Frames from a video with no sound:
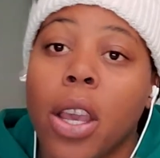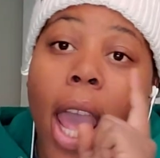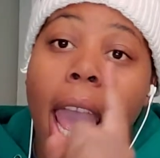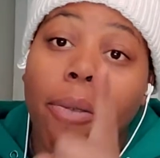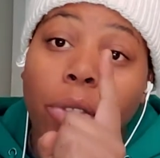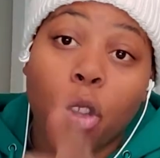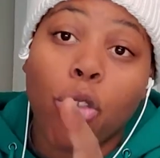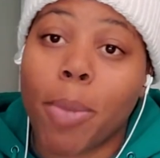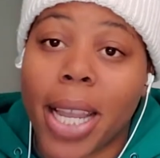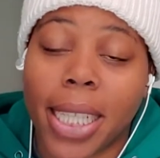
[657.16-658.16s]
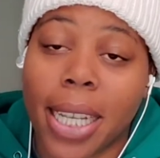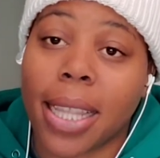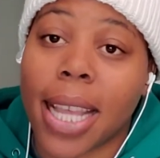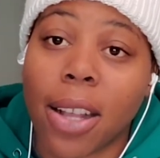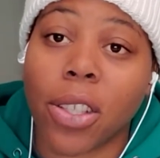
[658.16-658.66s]
After you make
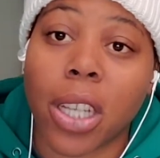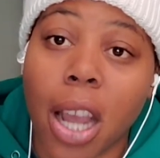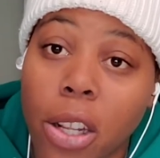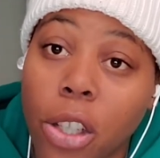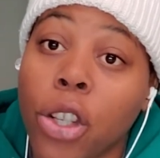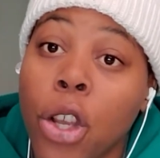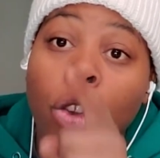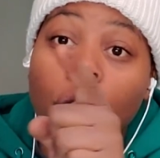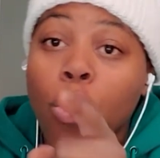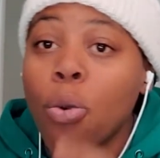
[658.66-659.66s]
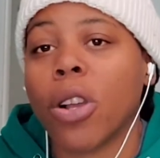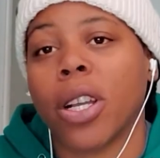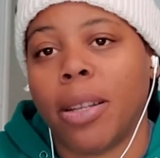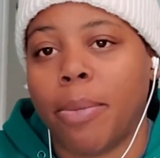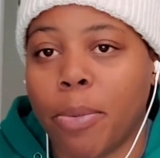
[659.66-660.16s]
$10,000, you are
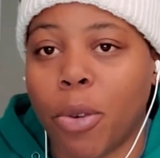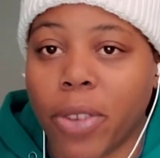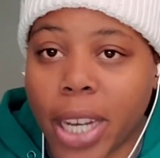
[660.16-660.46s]
going to be moving